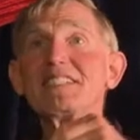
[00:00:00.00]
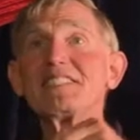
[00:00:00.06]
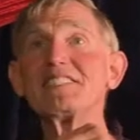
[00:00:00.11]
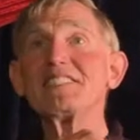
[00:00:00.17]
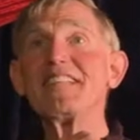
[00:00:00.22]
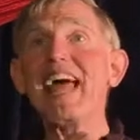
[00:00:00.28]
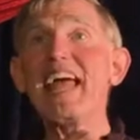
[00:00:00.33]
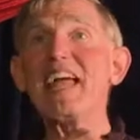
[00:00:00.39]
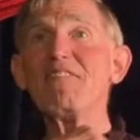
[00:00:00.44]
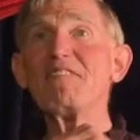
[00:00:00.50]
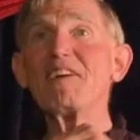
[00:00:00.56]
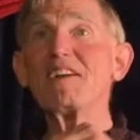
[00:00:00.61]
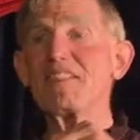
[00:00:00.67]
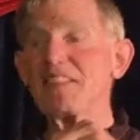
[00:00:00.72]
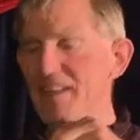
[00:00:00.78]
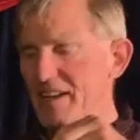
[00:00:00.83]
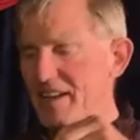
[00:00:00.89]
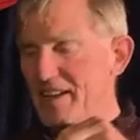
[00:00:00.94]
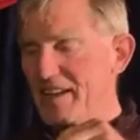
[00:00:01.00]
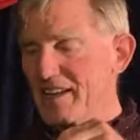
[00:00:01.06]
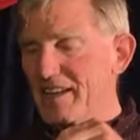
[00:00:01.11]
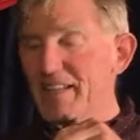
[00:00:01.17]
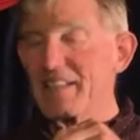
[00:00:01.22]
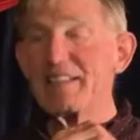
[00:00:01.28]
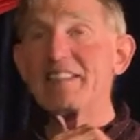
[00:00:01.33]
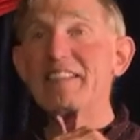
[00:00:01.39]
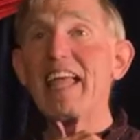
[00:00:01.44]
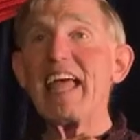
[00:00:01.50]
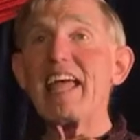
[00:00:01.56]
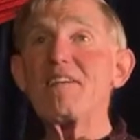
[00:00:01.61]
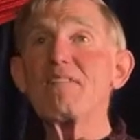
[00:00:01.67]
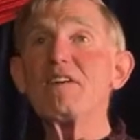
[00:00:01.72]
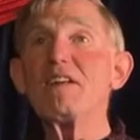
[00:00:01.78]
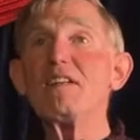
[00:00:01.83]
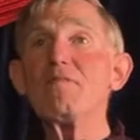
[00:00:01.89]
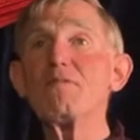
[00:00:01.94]
David.
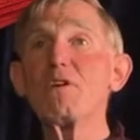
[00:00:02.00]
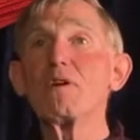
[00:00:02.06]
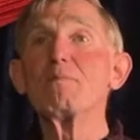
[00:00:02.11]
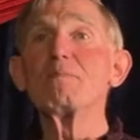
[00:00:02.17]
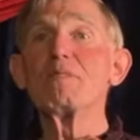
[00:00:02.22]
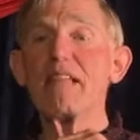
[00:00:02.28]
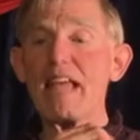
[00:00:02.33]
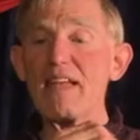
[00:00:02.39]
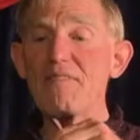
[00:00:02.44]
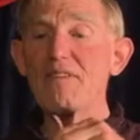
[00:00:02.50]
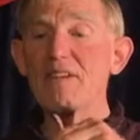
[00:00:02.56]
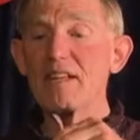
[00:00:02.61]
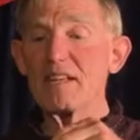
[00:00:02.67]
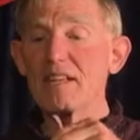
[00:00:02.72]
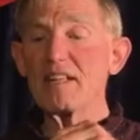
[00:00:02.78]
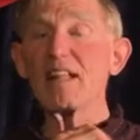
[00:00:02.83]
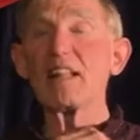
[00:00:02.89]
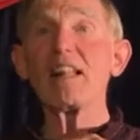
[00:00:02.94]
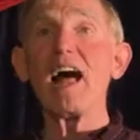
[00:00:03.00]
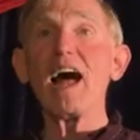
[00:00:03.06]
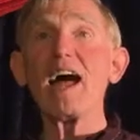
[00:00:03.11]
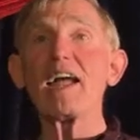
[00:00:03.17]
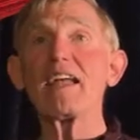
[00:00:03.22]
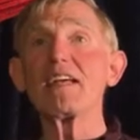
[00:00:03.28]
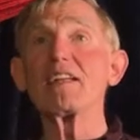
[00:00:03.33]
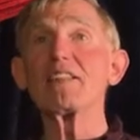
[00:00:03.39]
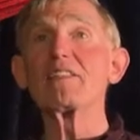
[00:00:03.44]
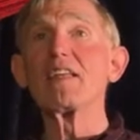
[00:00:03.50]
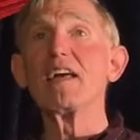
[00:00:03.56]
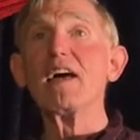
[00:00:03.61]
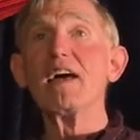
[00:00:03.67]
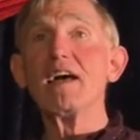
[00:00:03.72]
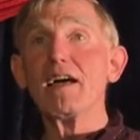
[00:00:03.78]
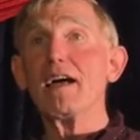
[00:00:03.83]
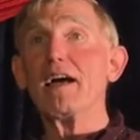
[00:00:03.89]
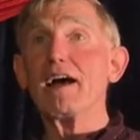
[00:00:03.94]
David from David and Goliath.
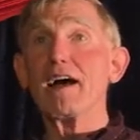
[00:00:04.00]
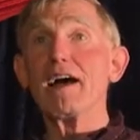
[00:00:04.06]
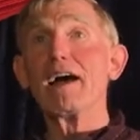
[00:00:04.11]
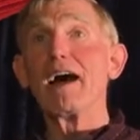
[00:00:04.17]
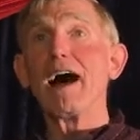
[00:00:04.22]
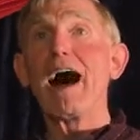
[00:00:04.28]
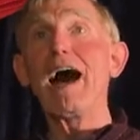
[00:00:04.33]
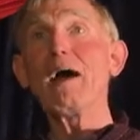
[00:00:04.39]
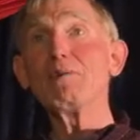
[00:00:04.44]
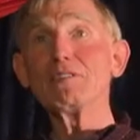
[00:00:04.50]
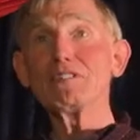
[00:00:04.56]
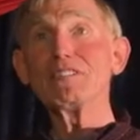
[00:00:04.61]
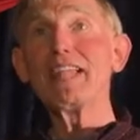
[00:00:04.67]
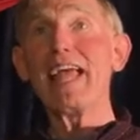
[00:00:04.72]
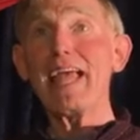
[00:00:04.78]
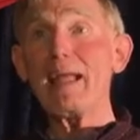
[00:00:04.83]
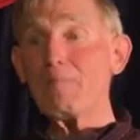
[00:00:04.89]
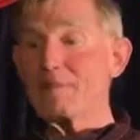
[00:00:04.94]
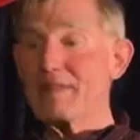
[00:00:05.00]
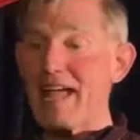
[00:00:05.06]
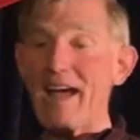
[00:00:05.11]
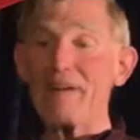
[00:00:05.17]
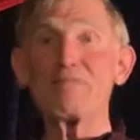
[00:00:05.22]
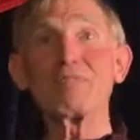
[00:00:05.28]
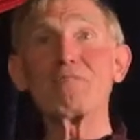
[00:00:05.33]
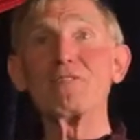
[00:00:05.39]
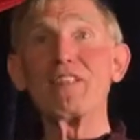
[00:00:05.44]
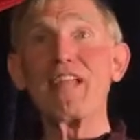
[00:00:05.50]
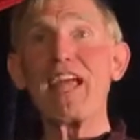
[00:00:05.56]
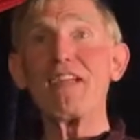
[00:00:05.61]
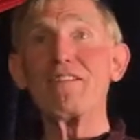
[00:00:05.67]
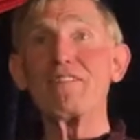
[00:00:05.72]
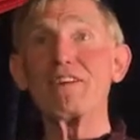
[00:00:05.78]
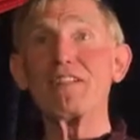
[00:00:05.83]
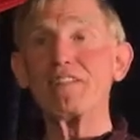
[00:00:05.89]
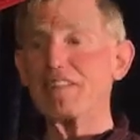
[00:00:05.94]
I was named after
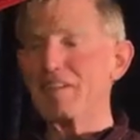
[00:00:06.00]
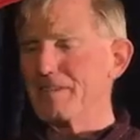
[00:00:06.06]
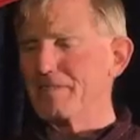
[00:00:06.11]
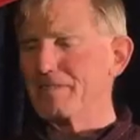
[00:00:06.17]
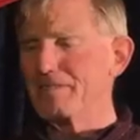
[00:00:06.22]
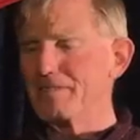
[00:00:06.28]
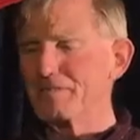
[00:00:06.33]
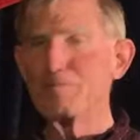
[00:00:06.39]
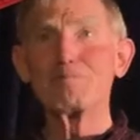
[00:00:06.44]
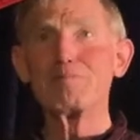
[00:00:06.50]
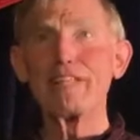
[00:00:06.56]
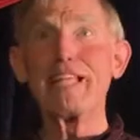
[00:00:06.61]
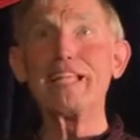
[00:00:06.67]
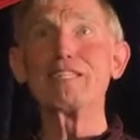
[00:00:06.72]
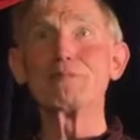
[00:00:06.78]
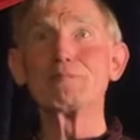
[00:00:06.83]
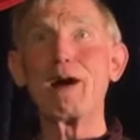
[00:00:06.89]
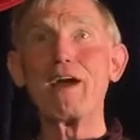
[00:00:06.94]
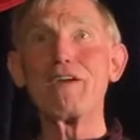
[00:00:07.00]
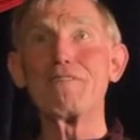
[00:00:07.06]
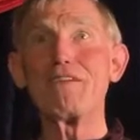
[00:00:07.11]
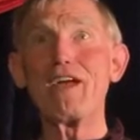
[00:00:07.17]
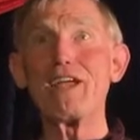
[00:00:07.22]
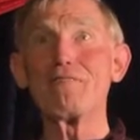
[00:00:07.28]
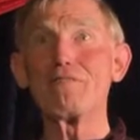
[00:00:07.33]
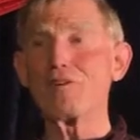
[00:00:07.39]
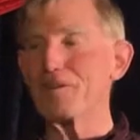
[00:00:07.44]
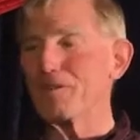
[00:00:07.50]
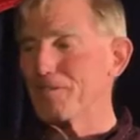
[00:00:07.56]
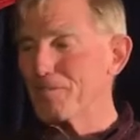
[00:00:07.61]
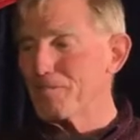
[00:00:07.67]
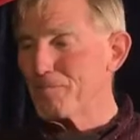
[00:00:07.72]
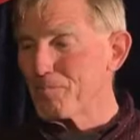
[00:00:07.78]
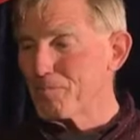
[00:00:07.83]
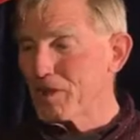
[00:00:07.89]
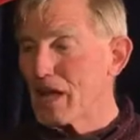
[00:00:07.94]
David. He's my favorite.
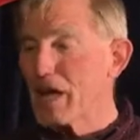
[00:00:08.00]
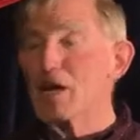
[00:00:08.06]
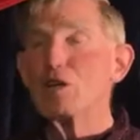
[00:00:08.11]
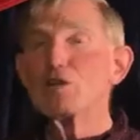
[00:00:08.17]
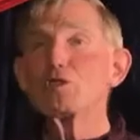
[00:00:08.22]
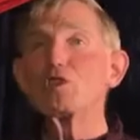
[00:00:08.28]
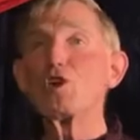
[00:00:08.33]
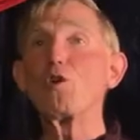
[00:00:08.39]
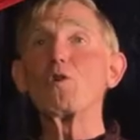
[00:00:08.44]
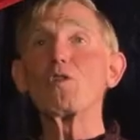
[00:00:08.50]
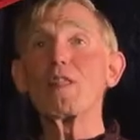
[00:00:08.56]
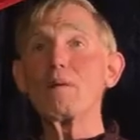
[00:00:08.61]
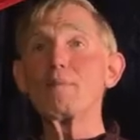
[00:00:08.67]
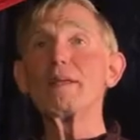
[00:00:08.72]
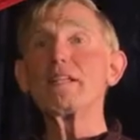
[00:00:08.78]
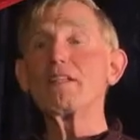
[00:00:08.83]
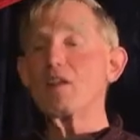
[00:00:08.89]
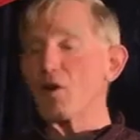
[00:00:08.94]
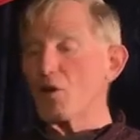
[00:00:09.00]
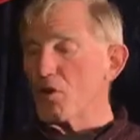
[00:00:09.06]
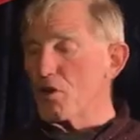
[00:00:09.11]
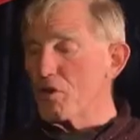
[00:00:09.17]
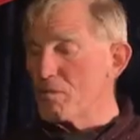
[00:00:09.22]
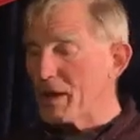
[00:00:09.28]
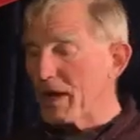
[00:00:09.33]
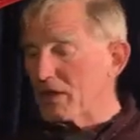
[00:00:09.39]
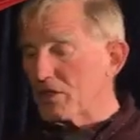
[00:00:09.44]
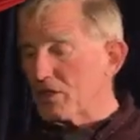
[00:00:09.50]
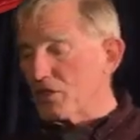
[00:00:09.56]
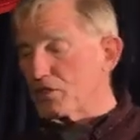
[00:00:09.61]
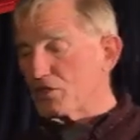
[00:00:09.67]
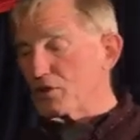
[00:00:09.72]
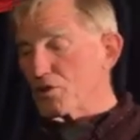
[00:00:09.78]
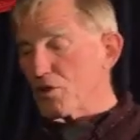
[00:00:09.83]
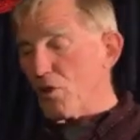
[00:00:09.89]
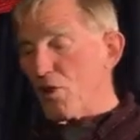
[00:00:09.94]
So let me tell you about the
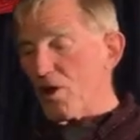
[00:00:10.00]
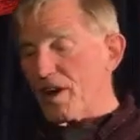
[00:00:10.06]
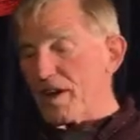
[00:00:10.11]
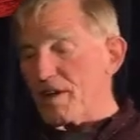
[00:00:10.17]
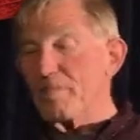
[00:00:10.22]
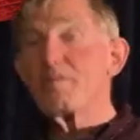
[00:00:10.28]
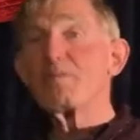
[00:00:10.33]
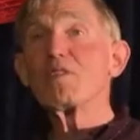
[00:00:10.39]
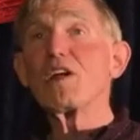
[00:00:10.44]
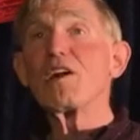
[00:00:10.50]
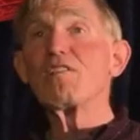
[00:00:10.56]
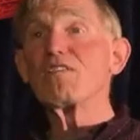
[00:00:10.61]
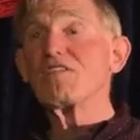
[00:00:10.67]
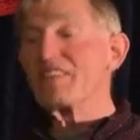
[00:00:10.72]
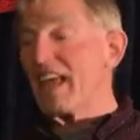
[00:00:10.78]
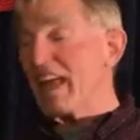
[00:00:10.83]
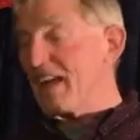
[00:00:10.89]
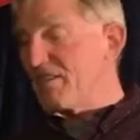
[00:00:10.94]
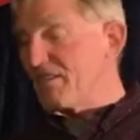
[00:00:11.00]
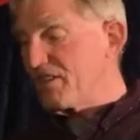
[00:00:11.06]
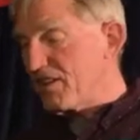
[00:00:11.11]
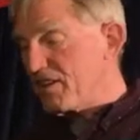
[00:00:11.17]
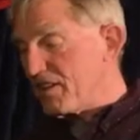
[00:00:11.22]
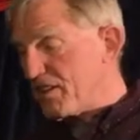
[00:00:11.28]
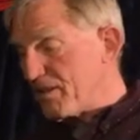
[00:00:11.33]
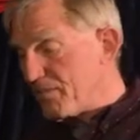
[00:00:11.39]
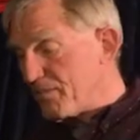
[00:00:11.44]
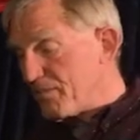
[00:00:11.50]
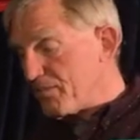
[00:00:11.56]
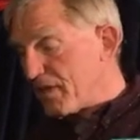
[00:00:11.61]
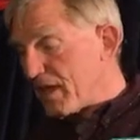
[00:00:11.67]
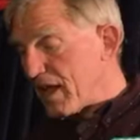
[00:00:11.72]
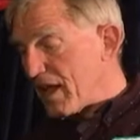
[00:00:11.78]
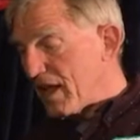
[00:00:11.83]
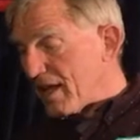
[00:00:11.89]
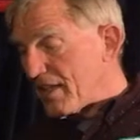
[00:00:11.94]
story of David.
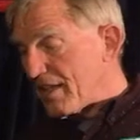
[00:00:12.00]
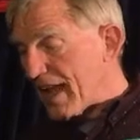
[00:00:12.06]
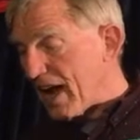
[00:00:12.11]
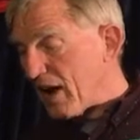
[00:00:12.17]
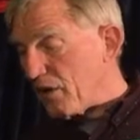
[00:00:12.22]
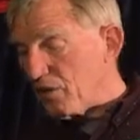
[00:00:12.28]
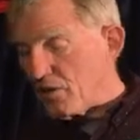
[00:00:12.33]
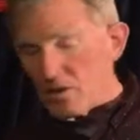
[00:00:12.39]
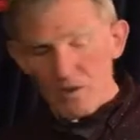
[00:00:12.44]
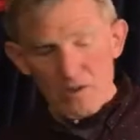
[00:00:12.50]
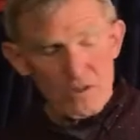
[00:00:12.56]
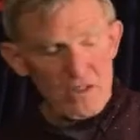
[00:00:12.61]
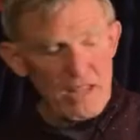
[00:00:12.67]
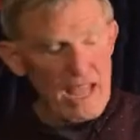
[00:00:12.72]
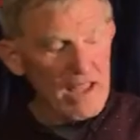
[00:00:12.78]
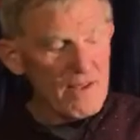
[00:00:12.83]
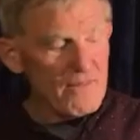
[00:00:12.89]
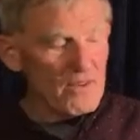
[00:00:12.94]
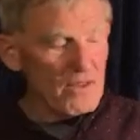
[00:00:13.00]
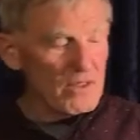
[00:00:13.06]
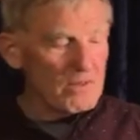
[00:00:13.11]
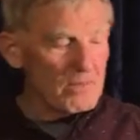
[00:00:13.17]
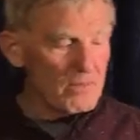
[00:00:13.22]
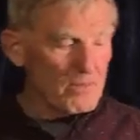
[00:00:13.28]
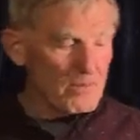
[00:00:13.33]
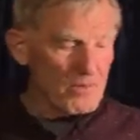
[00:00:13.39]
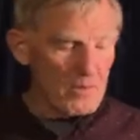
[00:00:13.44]
Now, David,